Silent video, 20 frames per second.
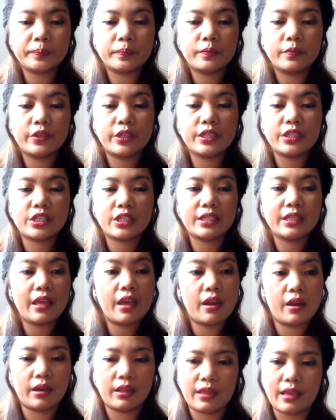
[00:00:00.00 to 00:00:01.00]
Virgin
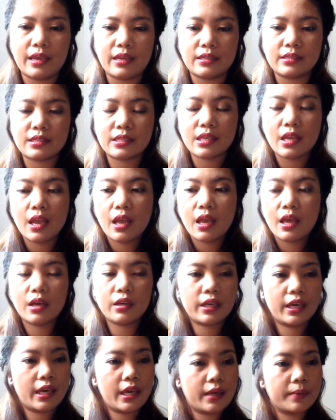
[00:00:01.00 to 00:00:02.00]
Airlines.
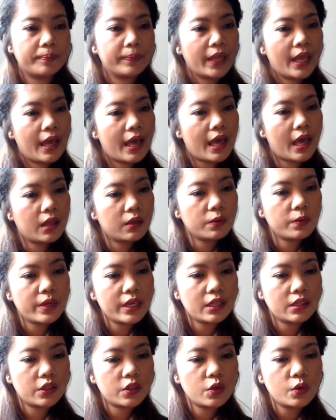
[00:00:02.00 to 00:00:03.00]
Okay, I'll
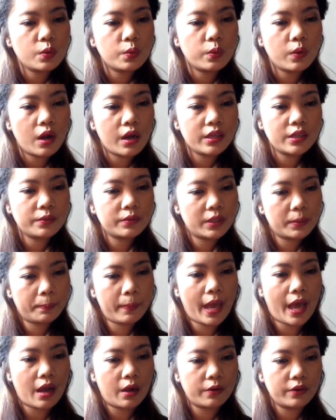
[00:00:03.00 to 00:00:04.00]
read you one of the
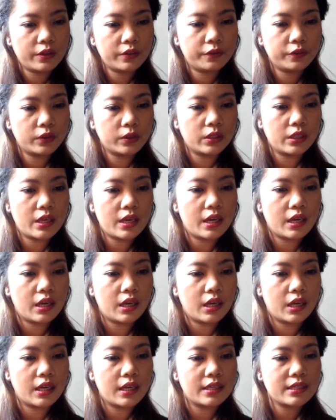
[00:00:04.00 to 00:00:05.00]
powerful
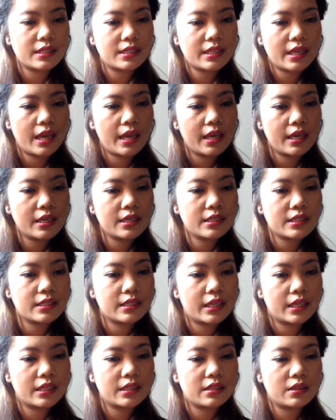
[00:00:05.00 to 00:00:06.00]
sayings
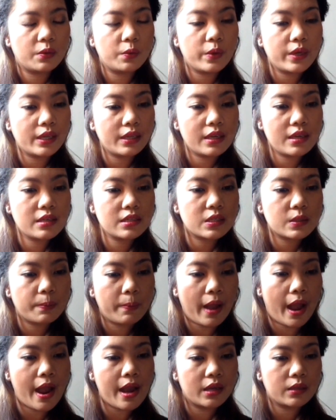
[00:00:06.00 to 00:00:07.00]
that really
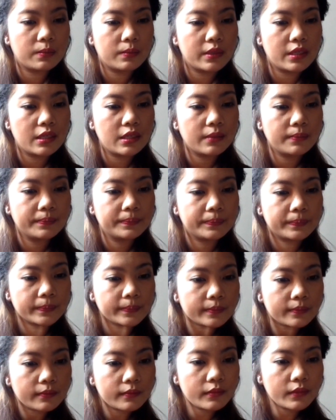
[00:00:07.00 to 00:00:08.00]
inspired me.
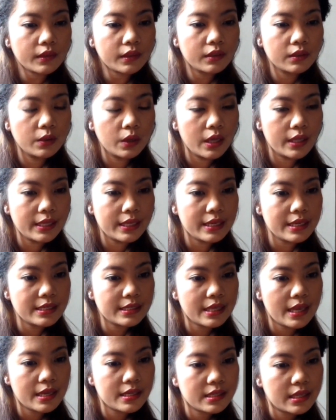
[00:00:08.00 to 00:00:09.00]
And he
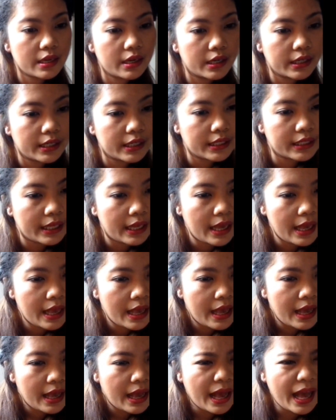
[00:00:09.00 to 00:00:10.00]
says here that
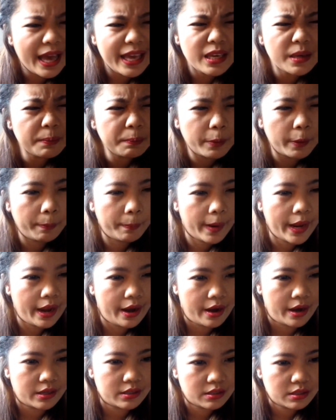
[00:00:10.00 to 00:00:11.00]
I am
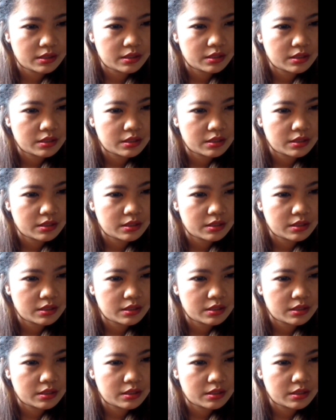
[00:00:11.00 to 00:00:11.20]
prepared,